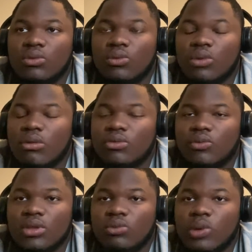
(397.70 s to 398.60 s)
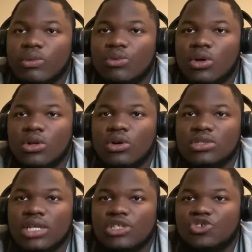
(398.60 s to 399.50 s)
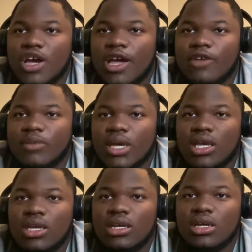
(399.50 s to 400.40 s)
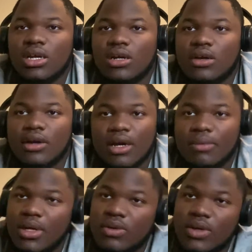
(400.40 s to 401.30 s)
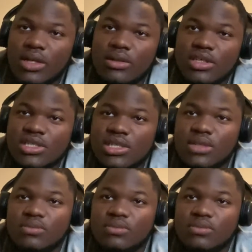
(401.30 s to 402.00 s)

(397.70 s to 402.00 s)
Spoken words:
What was going on with that drive, man? All right, but anyway, let's see.